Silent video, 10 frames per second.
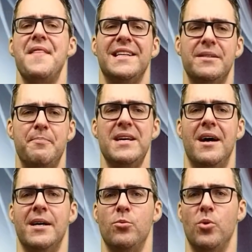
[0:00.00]
That's
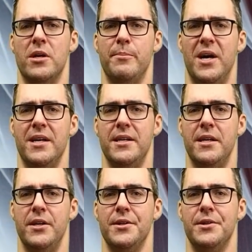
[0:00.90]
beyond what her body can